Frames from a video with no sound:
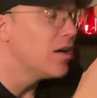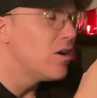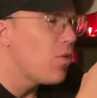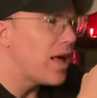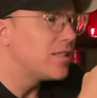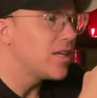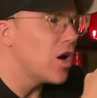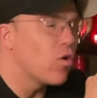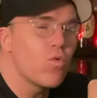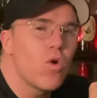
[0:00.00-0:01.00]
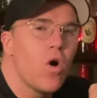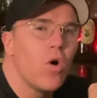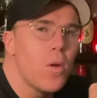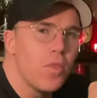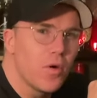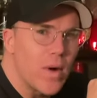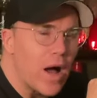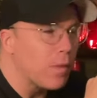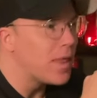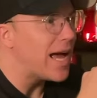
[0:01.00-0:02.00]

that's rolled throughout that